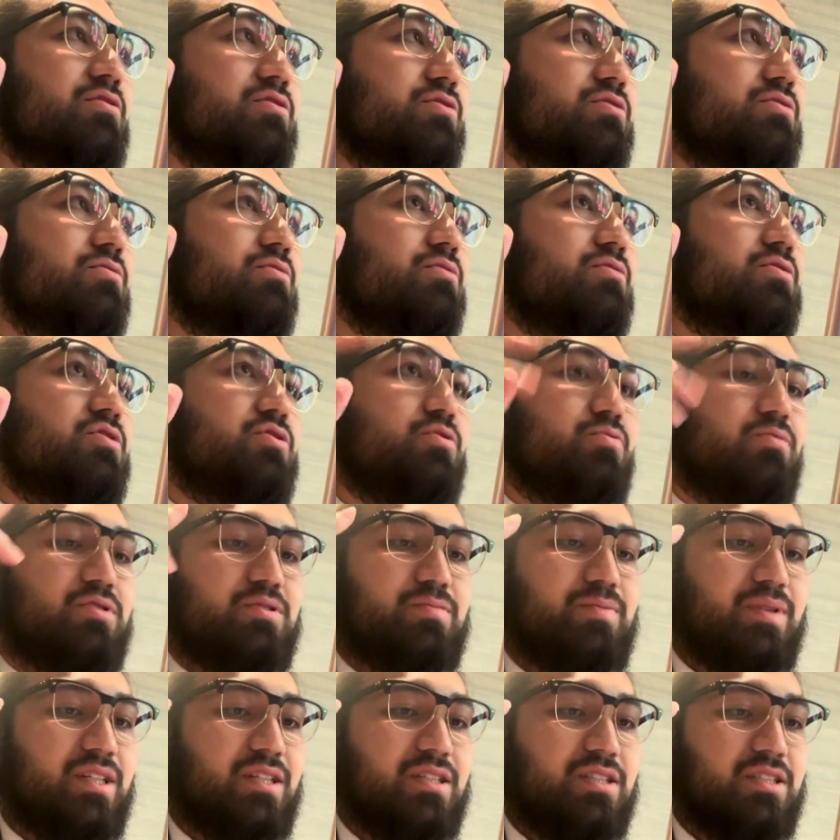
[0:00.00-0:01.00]
schools was
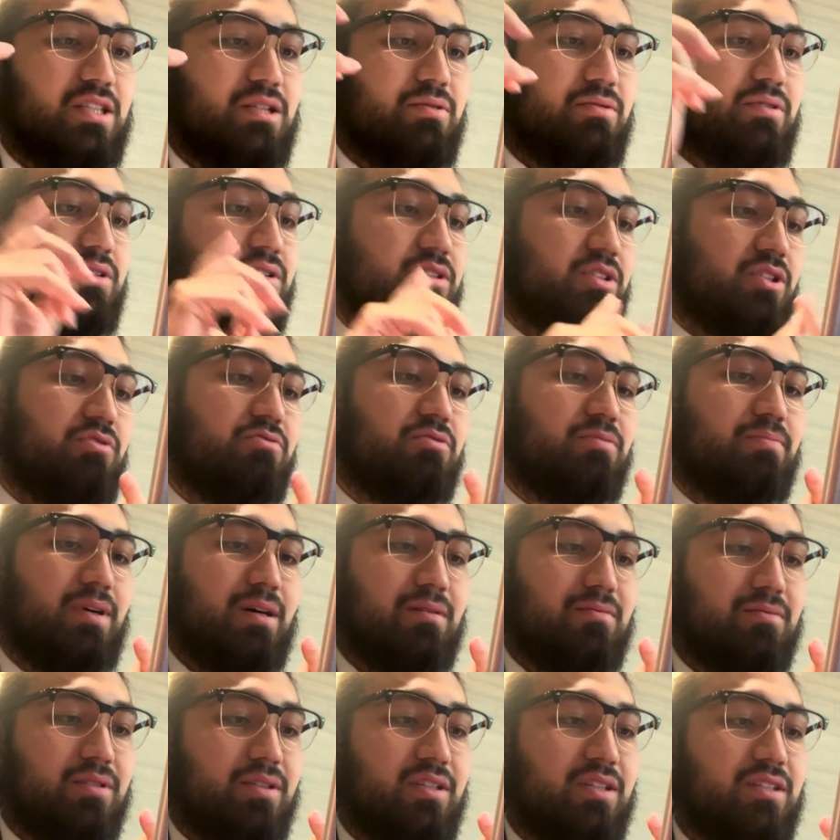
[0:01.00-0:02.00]
because they were too
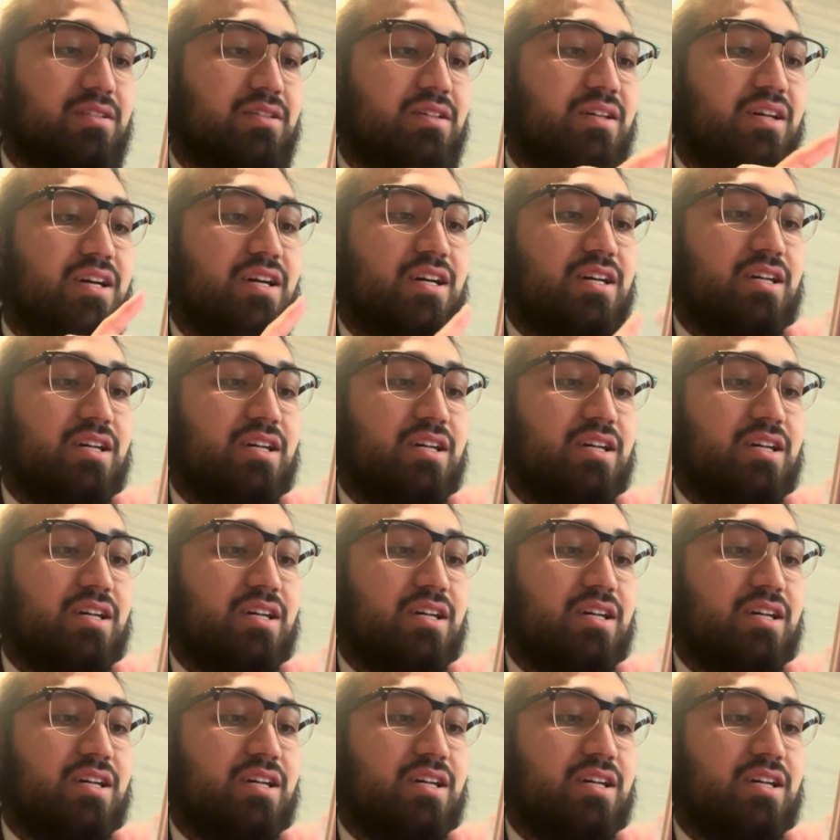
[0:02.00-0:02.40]
Republican,